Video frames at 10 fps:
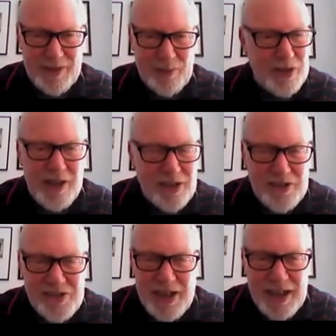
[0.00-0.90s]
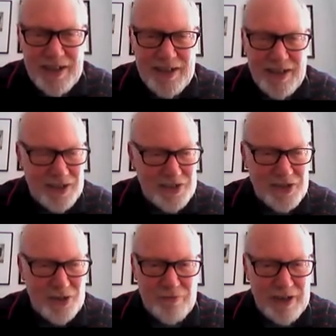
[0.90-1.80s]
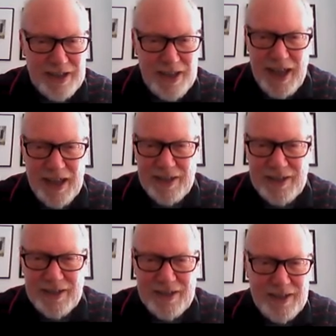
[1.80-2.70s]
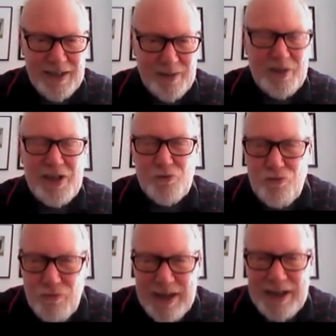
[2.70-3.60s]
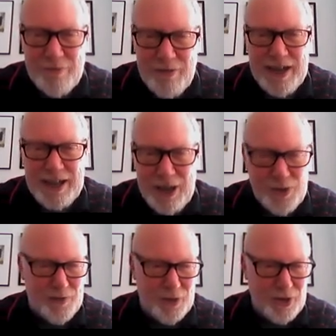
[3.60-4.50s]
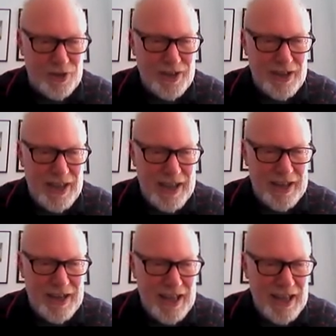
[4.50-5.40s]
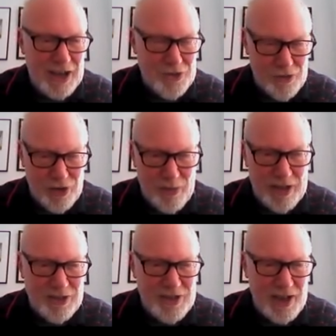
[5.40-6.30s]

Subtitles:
But you can't see it because it's not really there. But it's really, really useful in astronomical